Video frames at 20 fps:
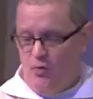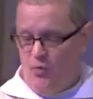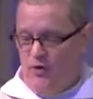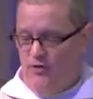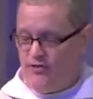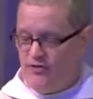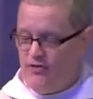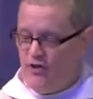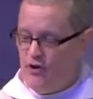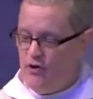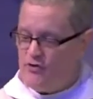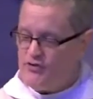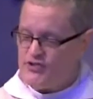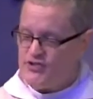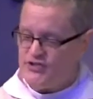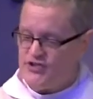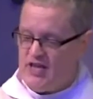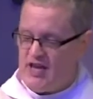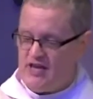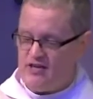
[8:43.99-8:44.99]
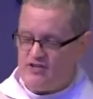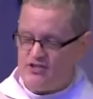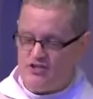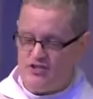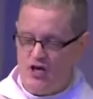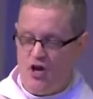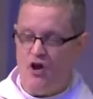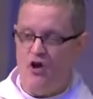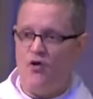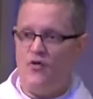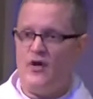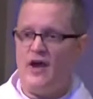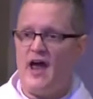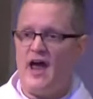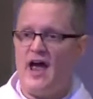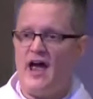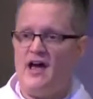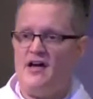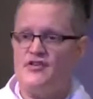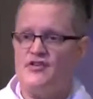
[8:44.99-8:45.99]
with those things known
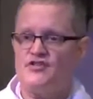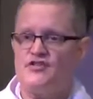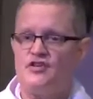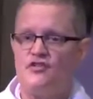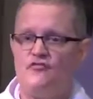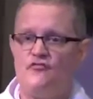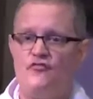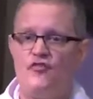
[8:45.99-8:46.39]
as